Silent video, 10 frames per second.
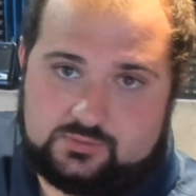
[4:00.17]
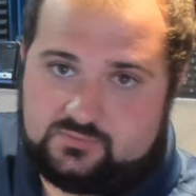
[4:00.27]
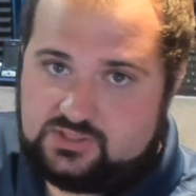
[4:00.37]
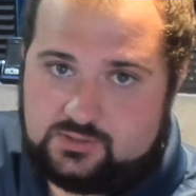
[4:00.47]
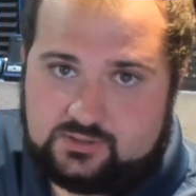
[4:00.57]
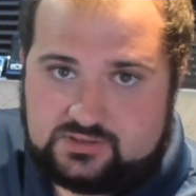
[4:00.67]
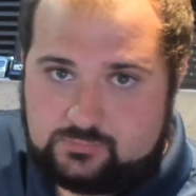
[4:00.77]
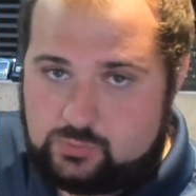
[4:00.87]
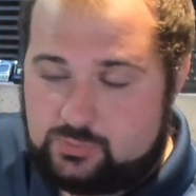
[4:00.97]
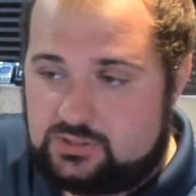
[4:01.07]
over here at the
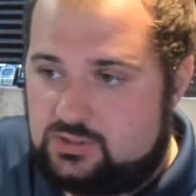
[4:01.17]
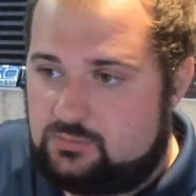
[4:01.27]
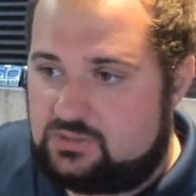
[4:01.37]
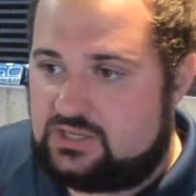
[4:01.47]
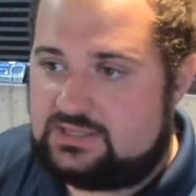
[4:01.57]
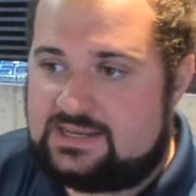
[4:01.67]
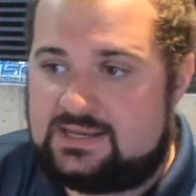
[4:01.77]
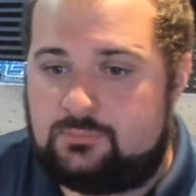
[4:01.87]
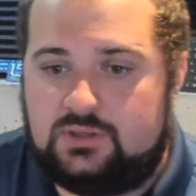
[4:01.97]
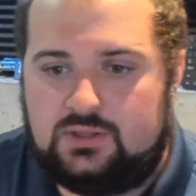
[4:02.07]
moment in my
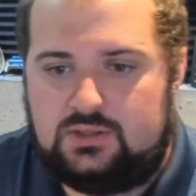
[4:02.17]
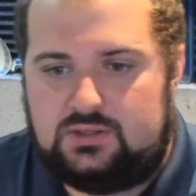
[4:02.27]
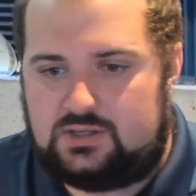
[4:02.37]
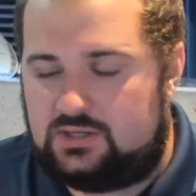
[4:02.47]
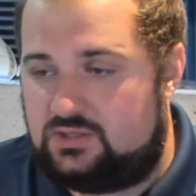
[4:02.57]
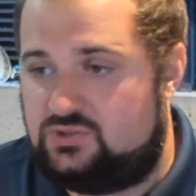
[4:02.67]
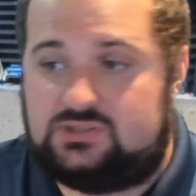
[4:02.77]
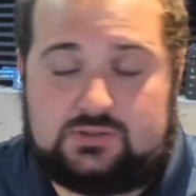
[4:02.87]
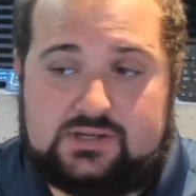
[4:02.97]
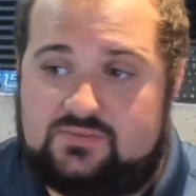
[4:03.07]
lab. Uh, I
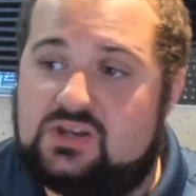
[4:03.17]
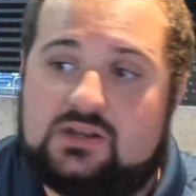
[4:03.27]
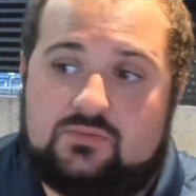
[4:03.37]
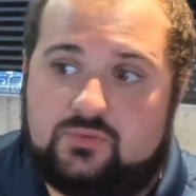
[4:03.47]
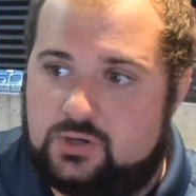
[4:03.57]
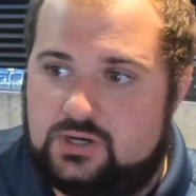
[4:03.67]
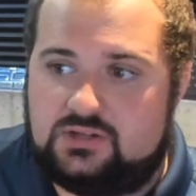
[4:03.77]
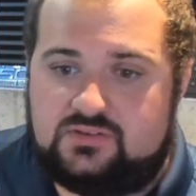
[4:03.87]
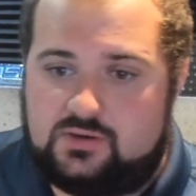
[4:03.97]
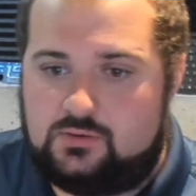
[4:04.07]
just don't have a need for it.
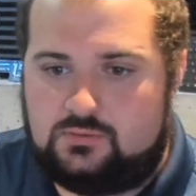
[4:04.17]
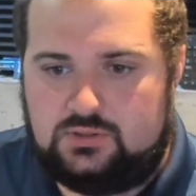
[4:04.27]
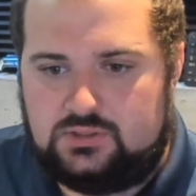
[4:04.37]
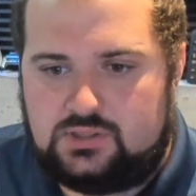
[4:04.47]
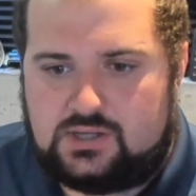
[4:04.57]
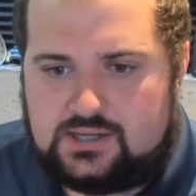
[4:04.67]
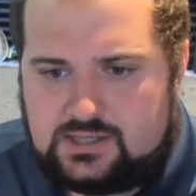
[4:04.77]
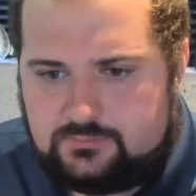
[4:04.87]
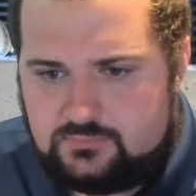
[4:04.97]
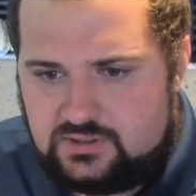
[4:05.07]
So
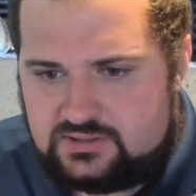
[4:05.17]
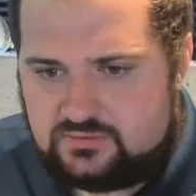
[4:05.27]
um, let's